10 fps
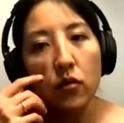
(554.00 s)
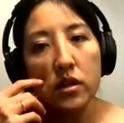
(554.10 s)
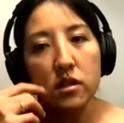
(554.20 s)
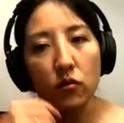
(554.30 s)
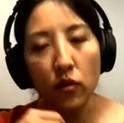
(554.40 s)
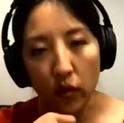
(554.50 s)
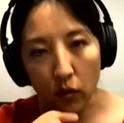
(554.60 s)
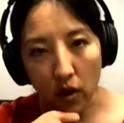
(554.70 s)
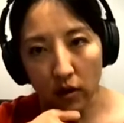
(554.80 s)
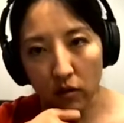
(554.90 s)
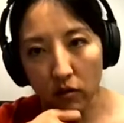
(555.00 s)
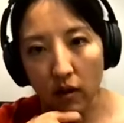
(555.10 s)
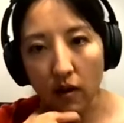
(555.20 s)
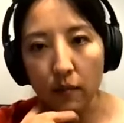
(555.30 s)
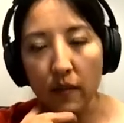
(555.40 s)
In a recent review
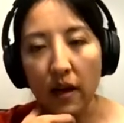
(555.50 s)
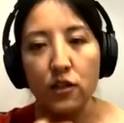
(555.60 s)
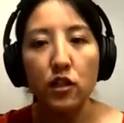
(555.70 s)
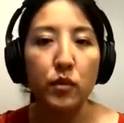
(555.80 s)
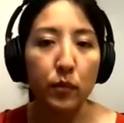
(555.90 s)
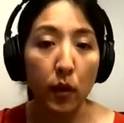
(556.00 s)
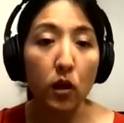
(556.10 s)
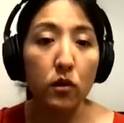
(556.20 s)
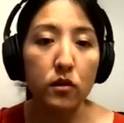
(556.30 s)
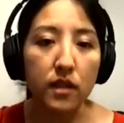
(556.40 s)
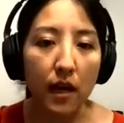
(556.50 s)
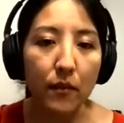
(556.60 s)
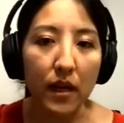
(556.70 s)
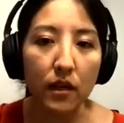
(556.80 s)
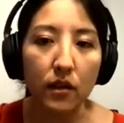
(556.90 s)
article, I actually
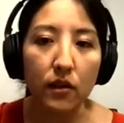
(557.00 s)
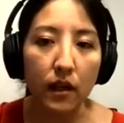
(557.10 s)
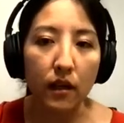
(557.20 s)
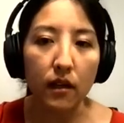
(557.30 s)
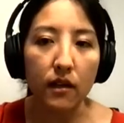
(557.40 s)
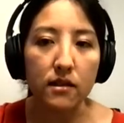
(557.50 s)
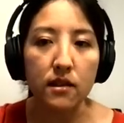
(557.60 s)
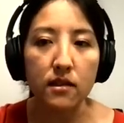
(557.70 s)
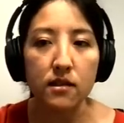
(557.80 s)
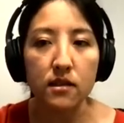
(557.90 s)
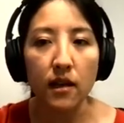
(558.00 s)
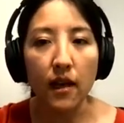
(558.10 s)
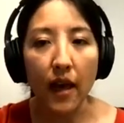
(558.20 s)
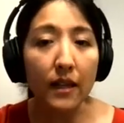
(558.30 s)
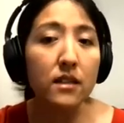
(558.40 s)
proposed that meta-learning
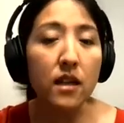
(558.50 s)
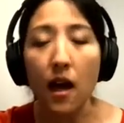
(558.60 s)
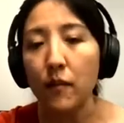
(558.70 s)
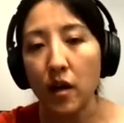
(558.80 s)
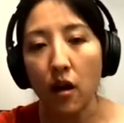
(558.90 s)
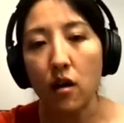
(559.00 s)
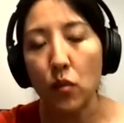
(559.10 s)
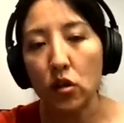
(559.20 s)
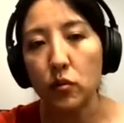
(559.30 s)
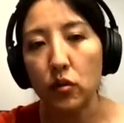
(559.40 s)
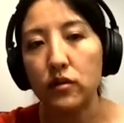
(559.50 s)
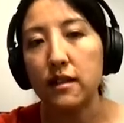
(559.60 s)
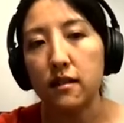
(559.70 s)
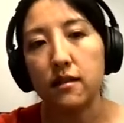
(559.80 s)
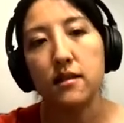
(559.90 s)
exists anytime there are
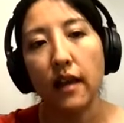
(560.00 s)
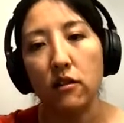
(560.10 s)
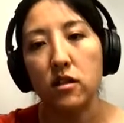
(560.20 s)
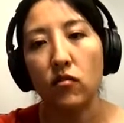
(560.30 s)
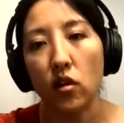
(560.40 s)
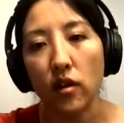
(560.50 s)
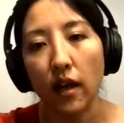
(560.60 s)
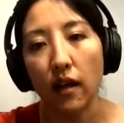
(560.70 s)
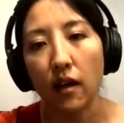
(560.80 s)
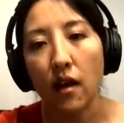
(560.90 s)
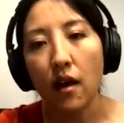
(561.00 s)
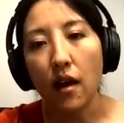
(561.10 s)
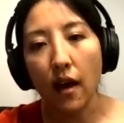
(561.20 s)
multiple nested scales of learning,